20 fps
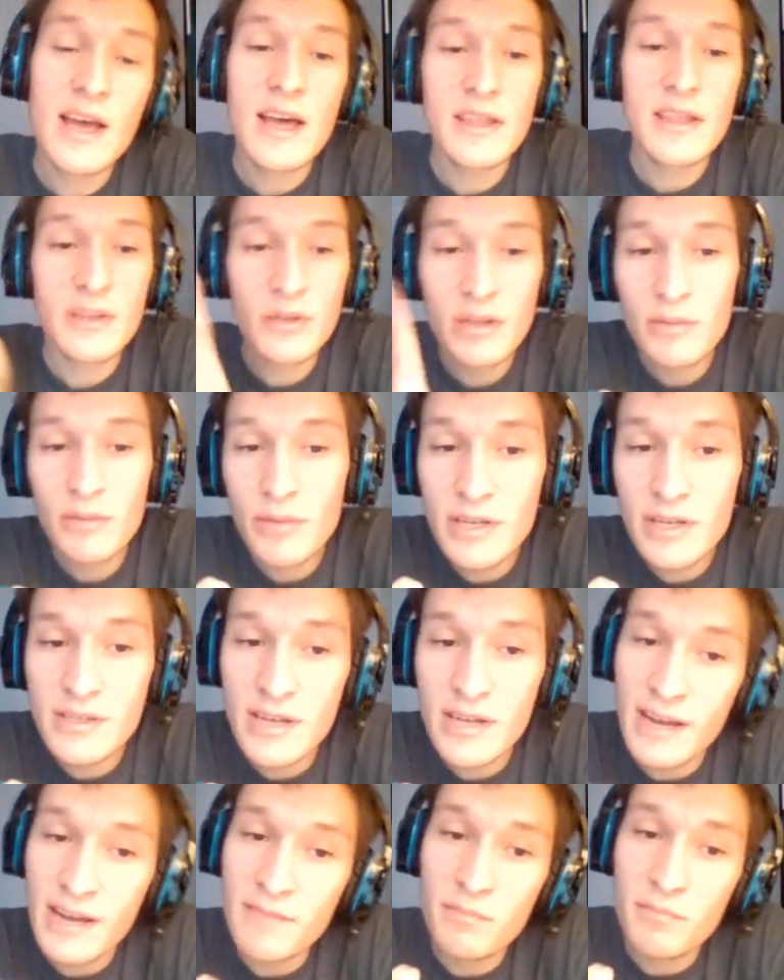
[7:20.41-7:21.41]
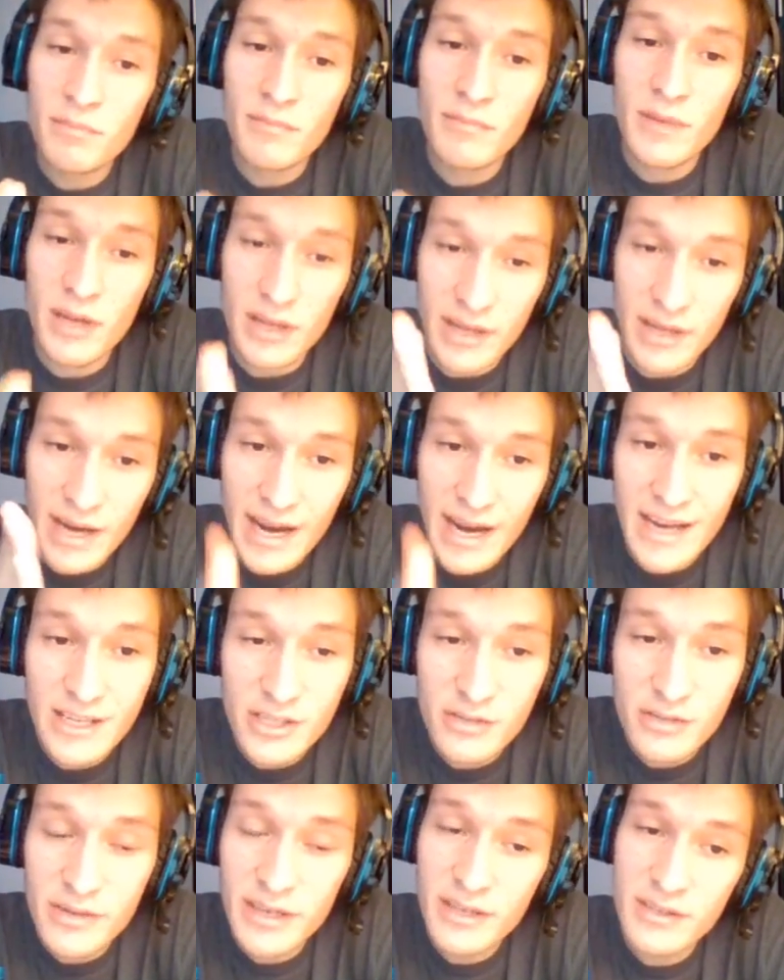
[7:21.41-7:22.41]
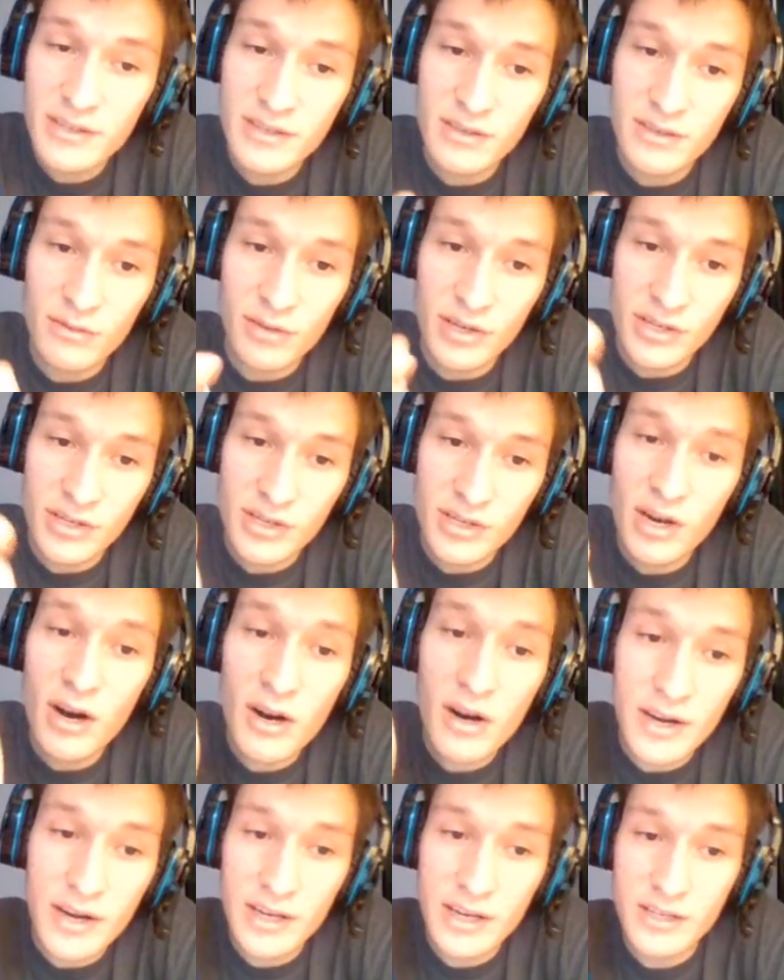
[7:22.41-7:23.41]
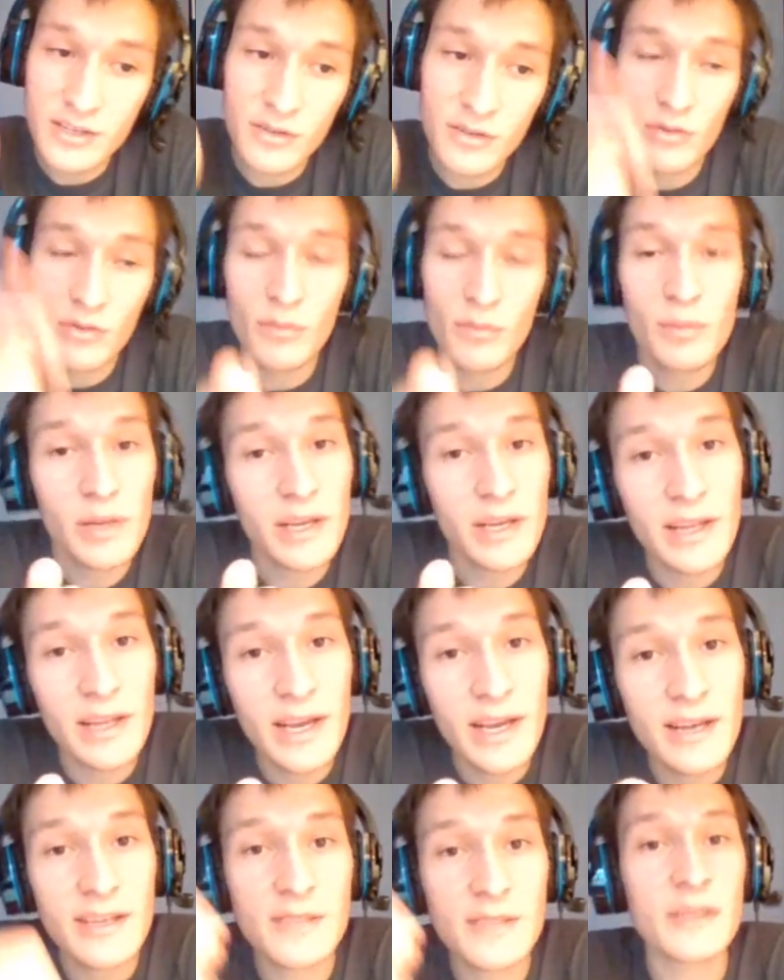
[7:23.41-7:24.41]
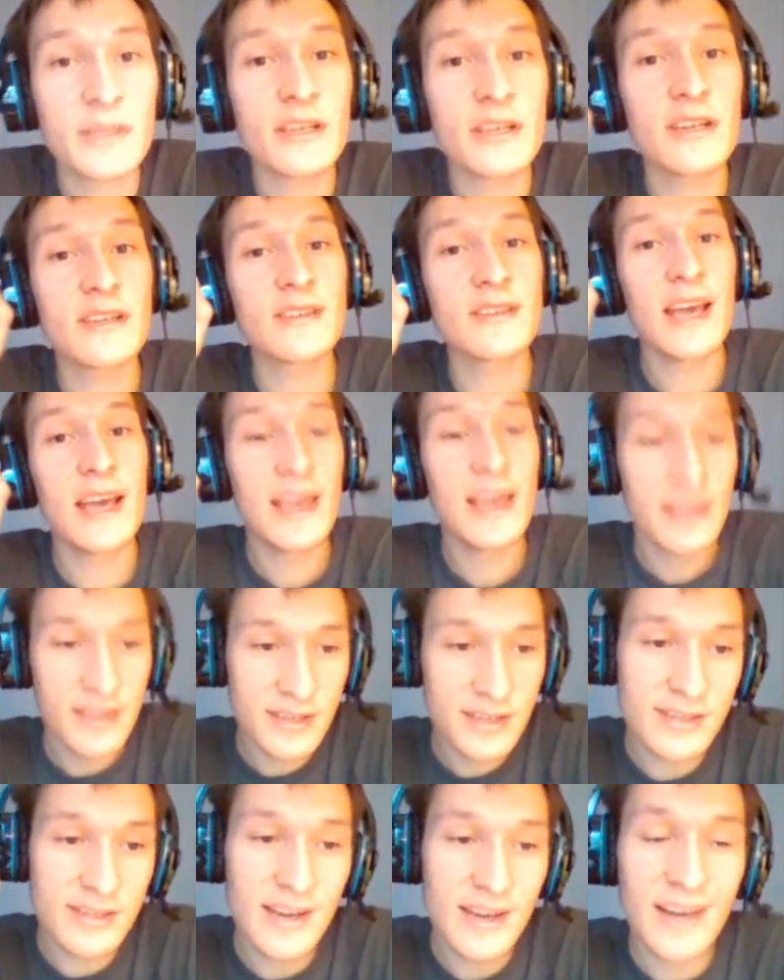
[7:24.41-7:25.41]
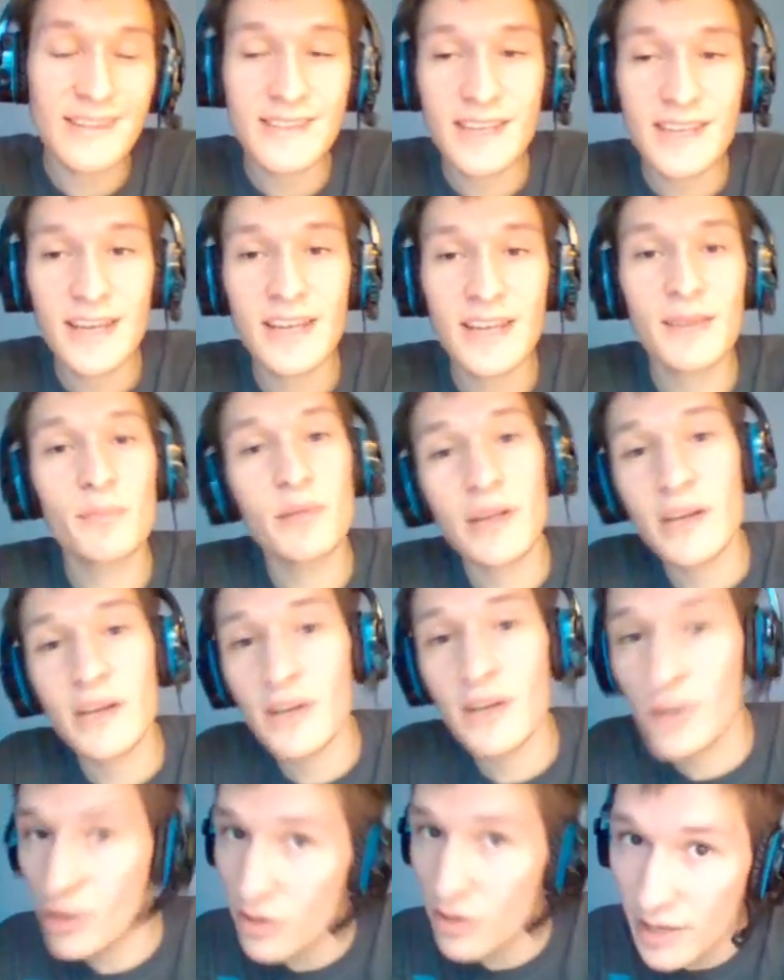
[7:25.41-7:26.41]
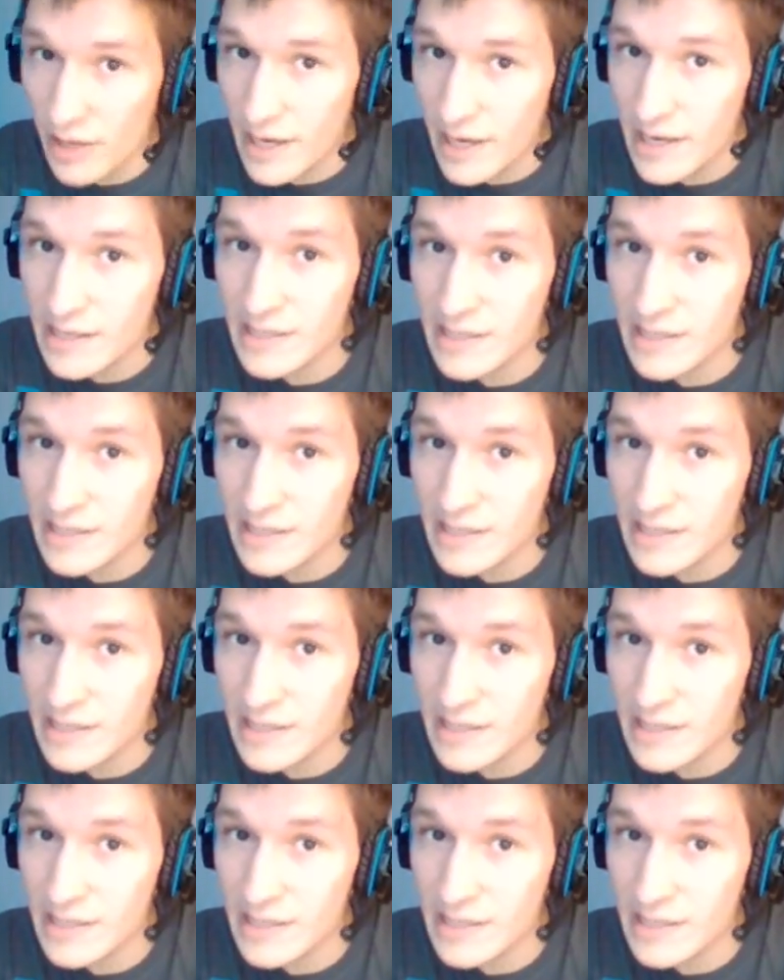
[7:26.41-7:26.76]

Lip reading: The only reason I have an asterisk or a star next to Playland is because this is not saying play another land.